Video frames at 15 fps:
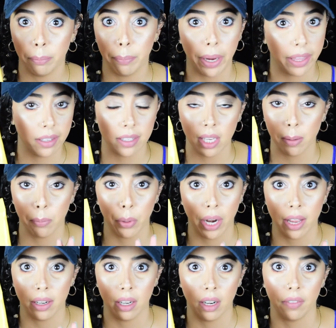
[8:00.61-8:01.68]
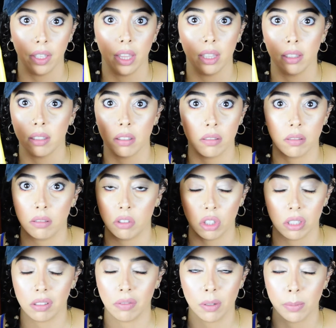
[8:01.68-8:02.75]
by the same brand and everything. This is
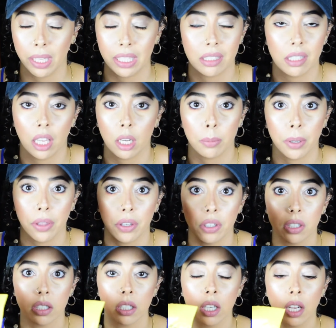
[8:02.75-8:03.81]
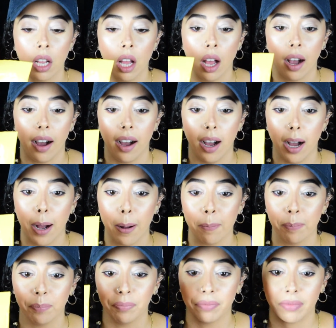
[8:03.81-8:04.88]
just from like Stater Brothers.
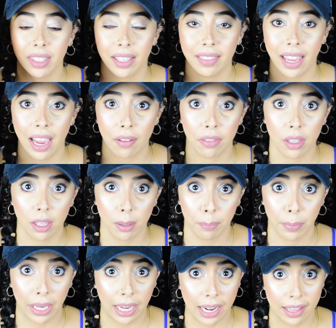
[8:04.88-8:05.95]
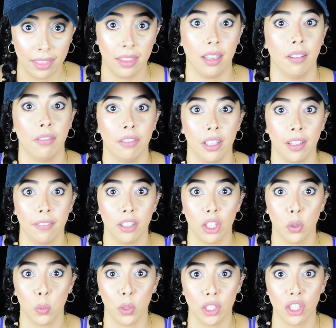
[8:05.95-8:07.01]
They have the picante flavor,
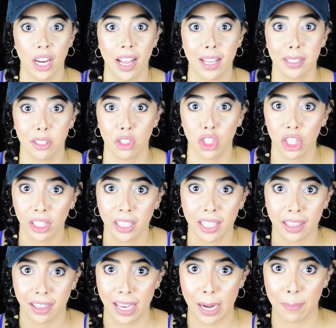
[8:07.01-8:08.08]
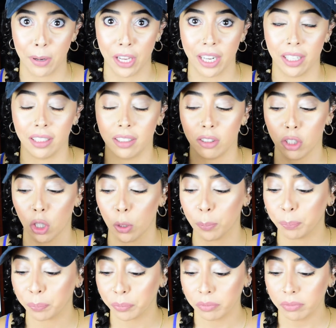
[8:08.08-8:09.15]
which has chili and lime on it. So